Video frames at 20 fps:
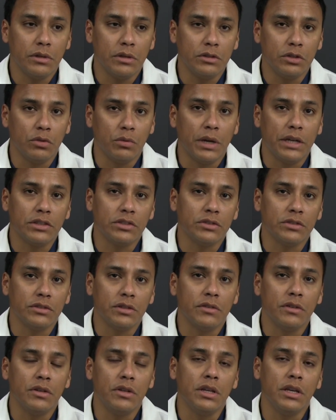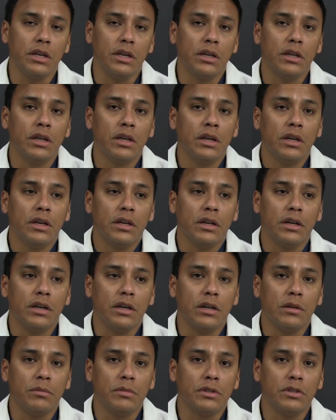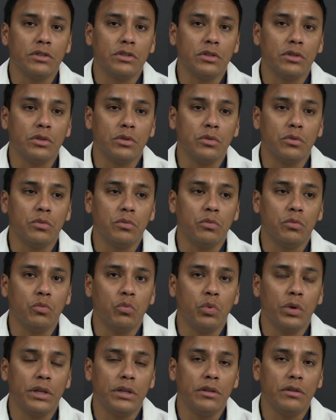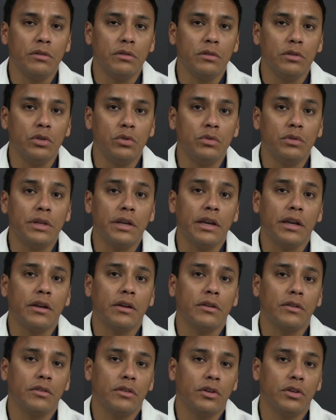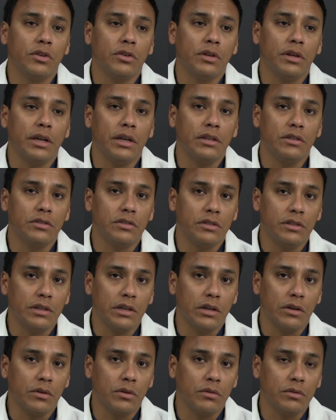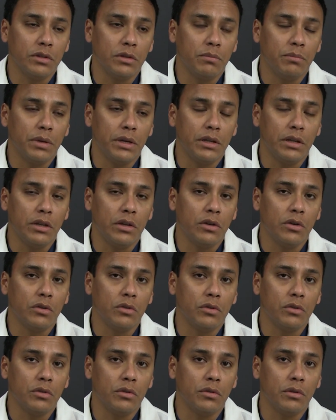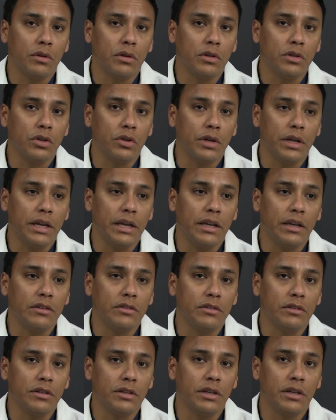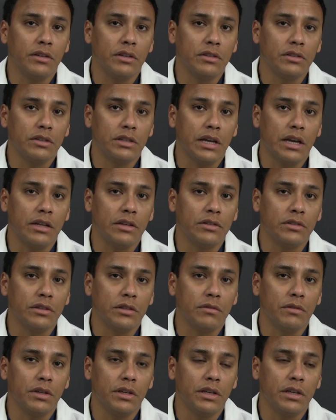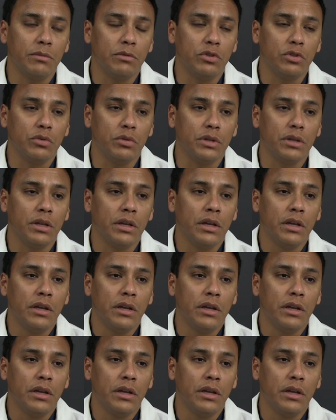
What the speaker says: directions of the knee. And so when you tear your ACL, depending on your age and again the status of the hip joint,